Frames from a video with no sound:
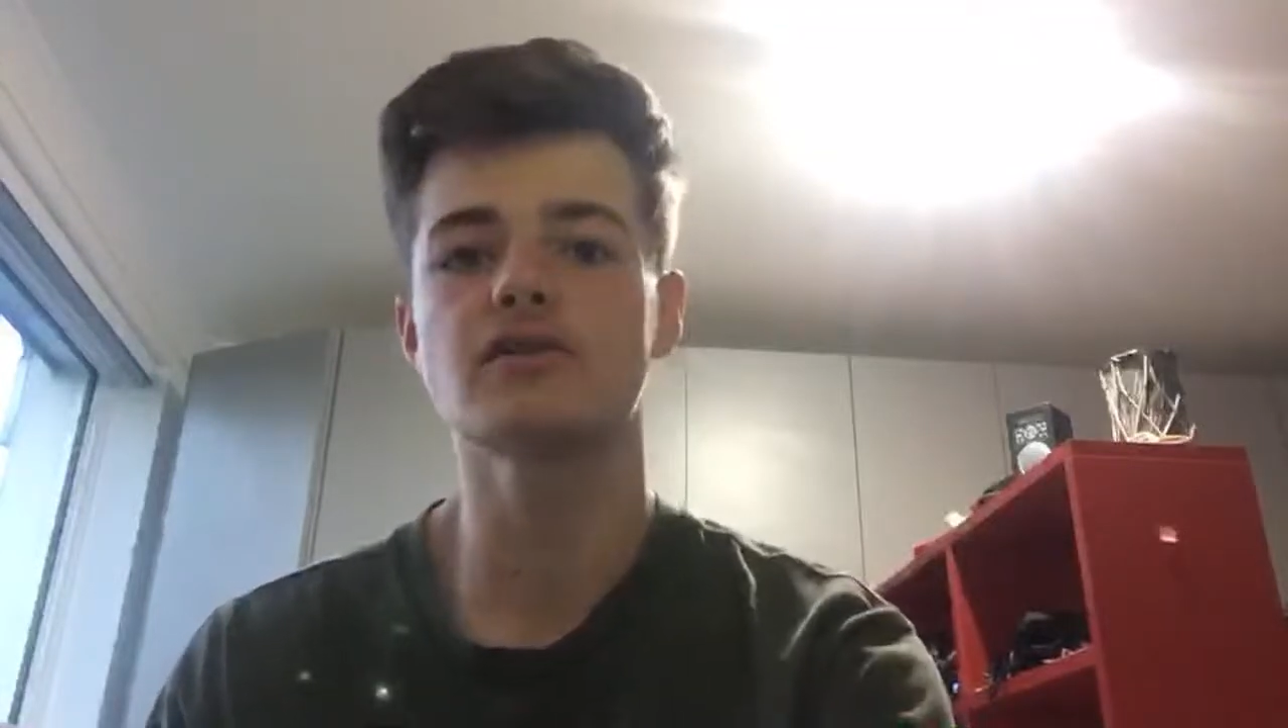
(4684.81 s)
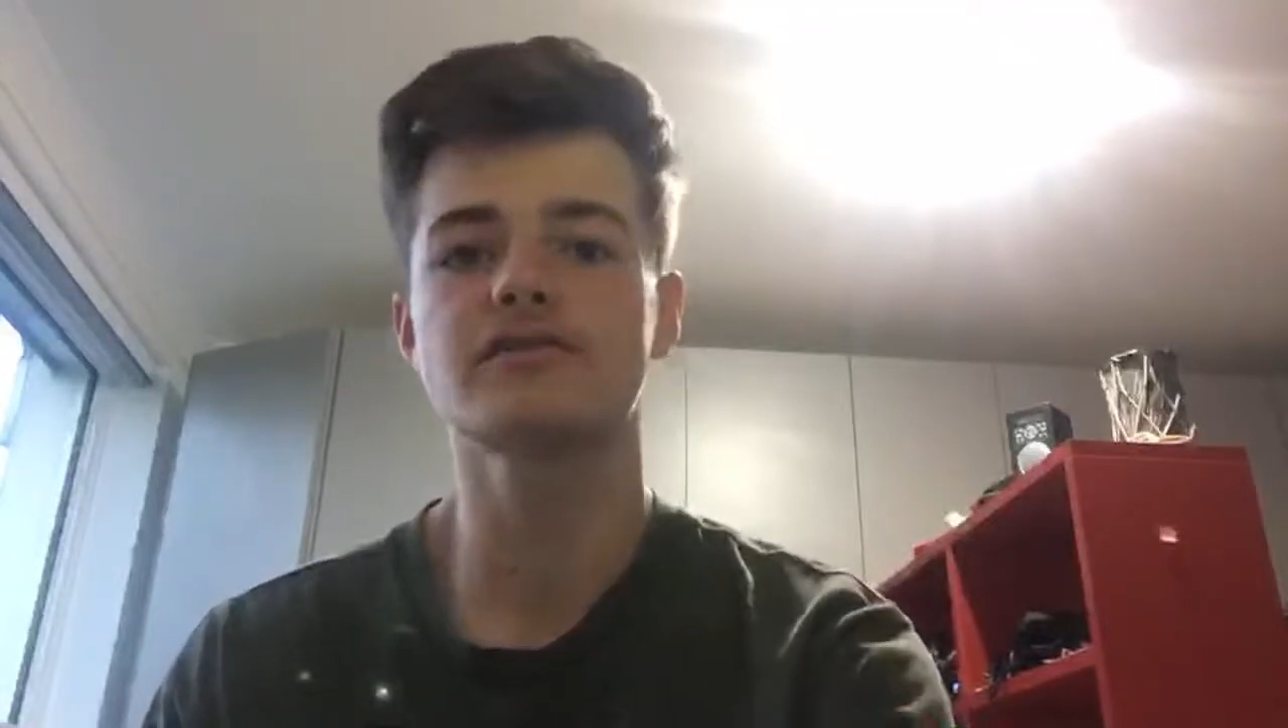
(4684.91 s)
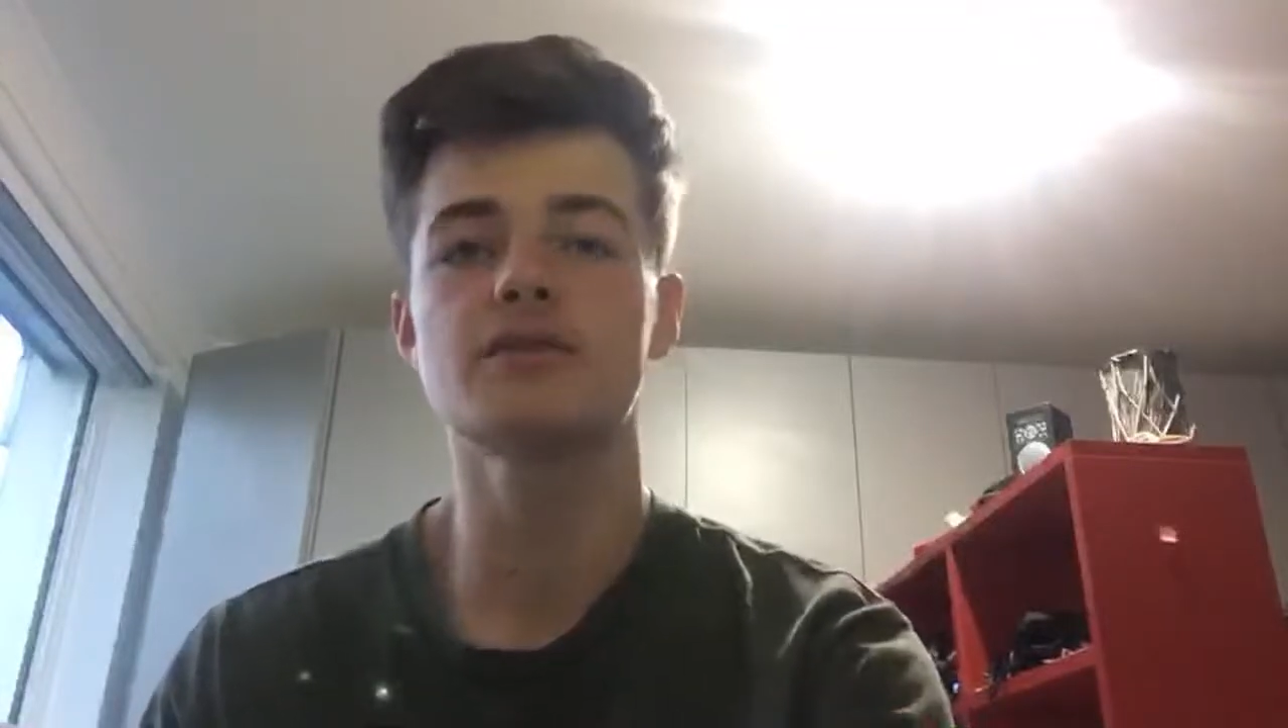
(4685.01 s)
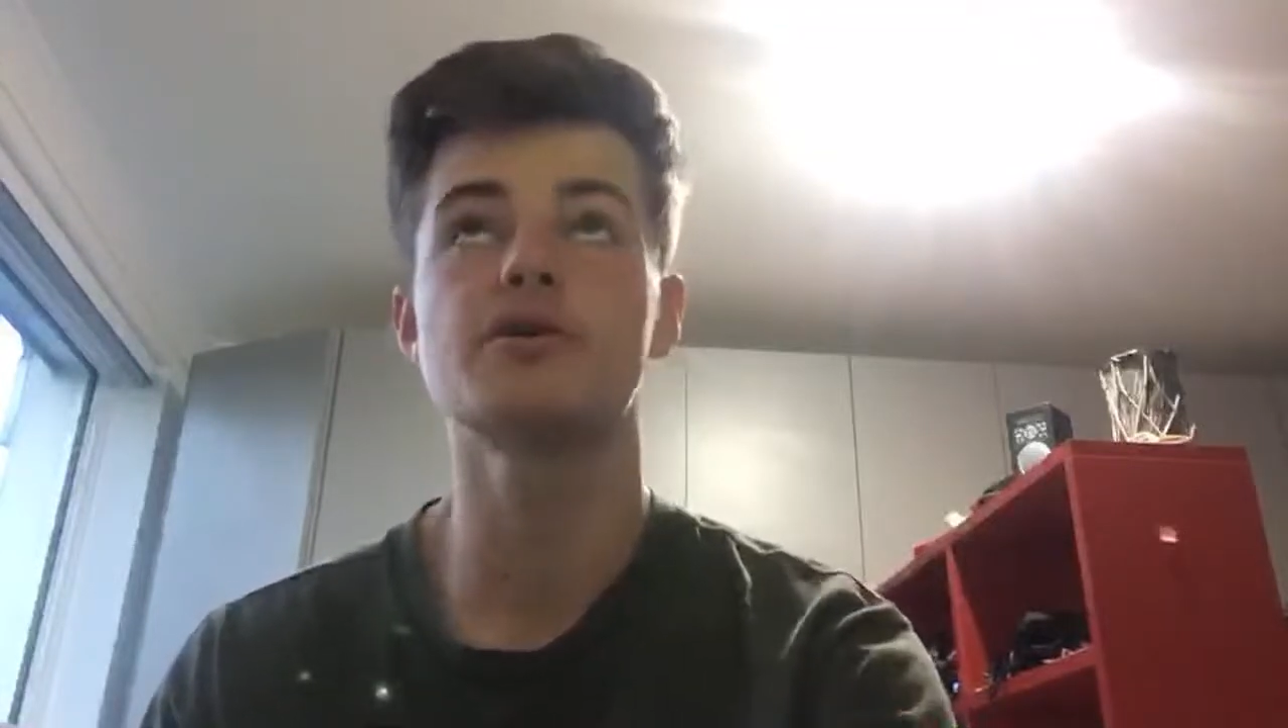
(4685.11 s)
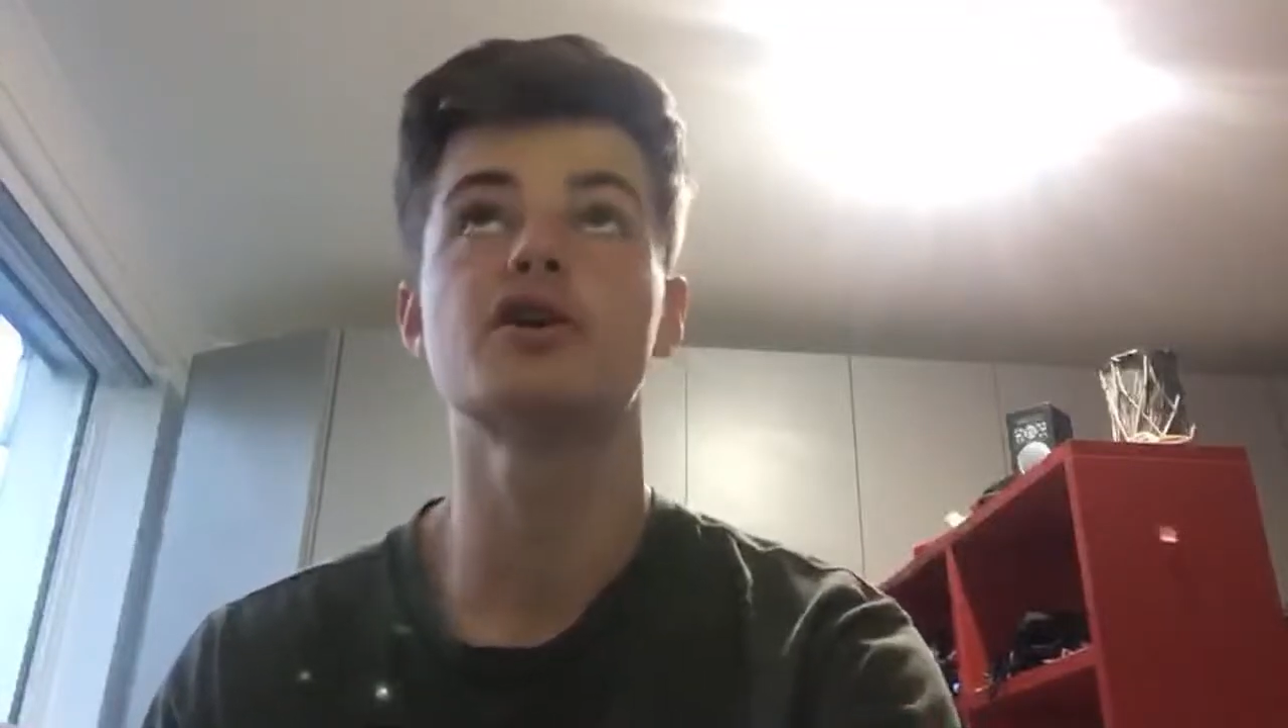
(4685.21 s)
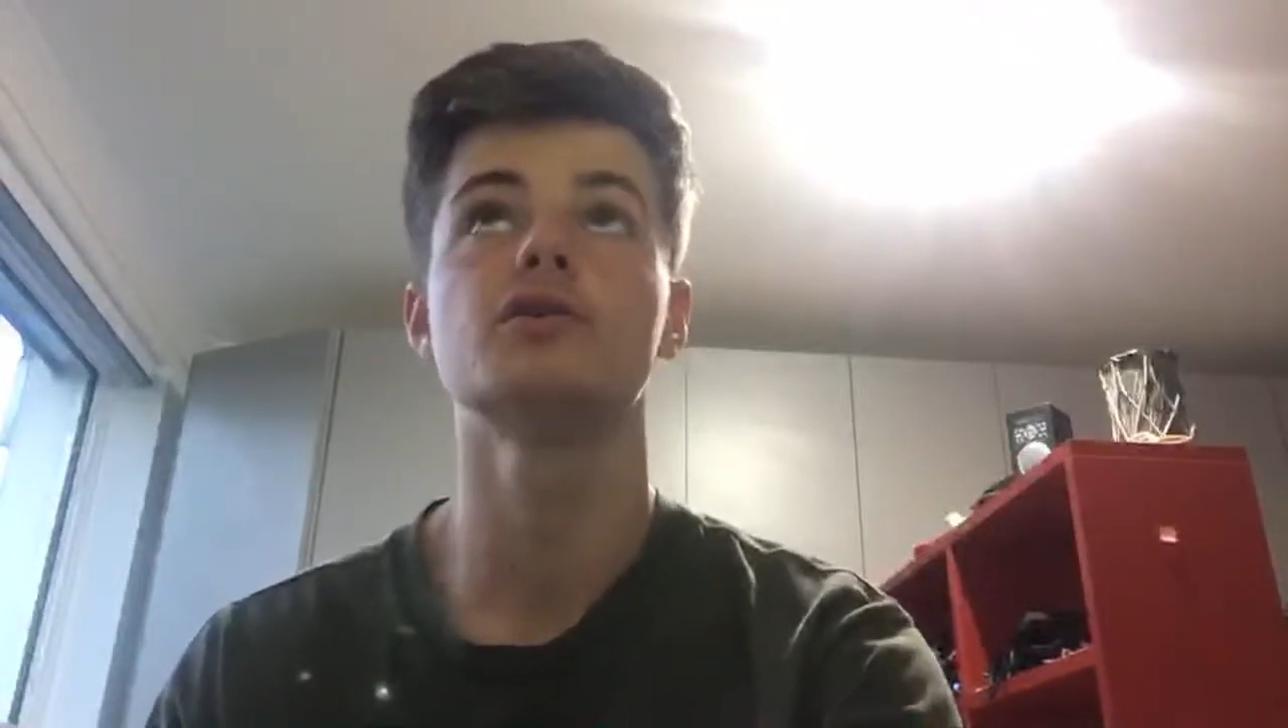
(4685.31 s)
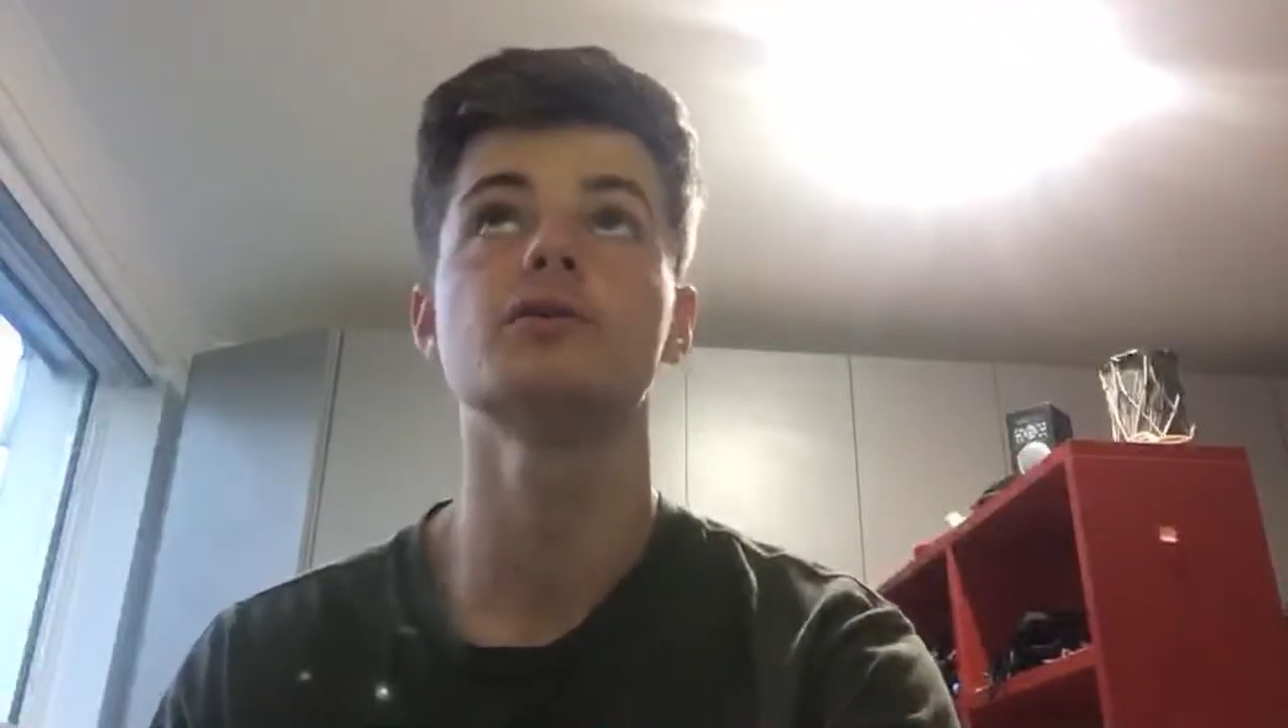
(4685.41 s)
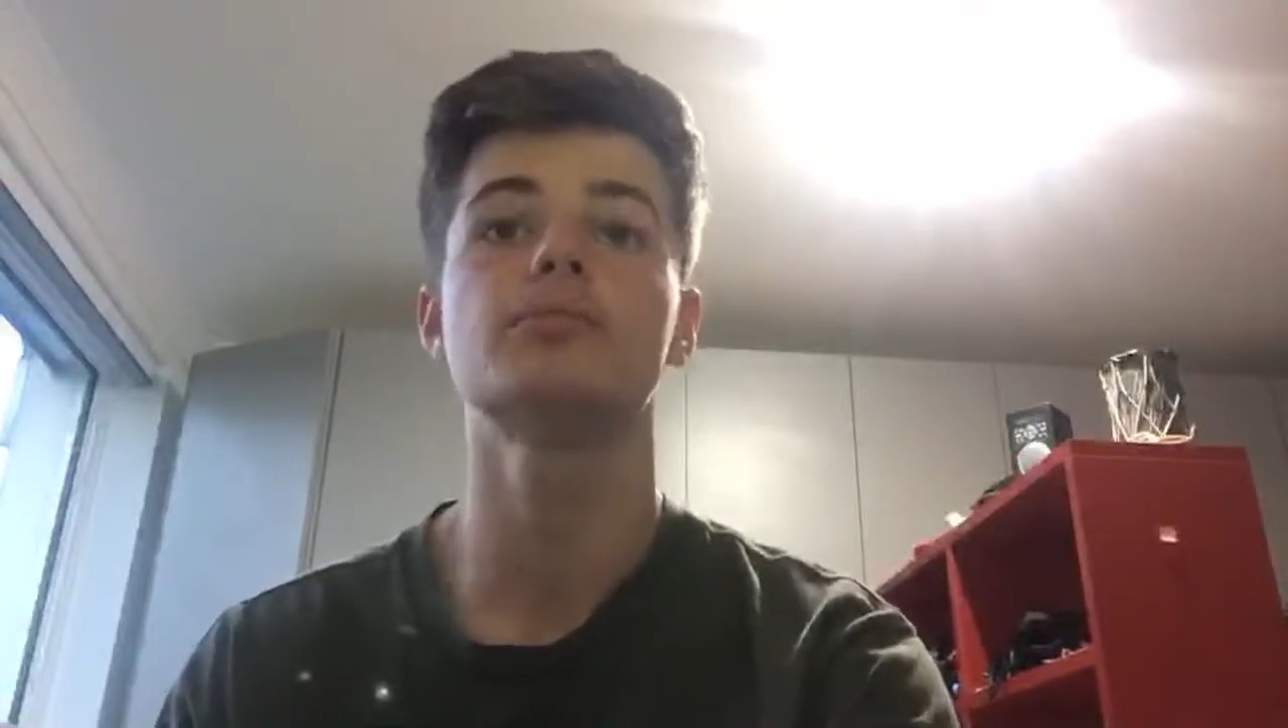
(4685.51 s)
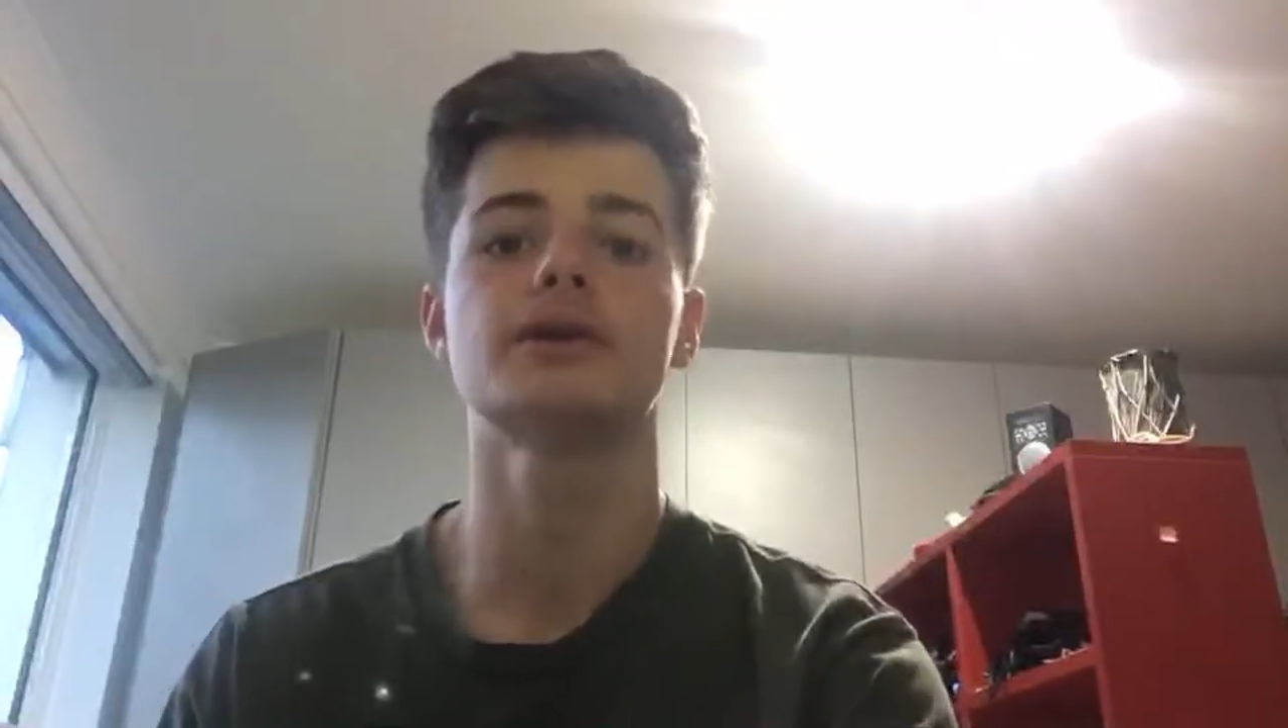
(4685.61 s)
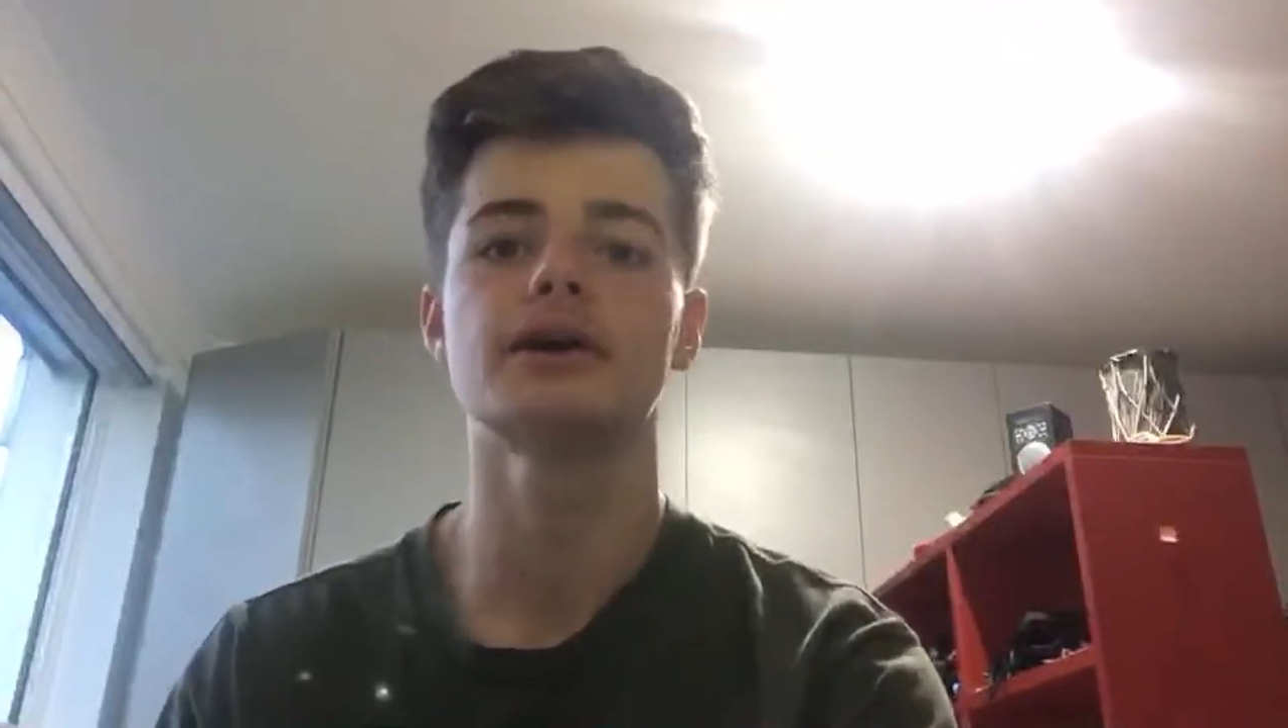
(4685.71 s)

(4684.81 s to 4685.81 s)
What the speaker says: I've got to say Bacuna,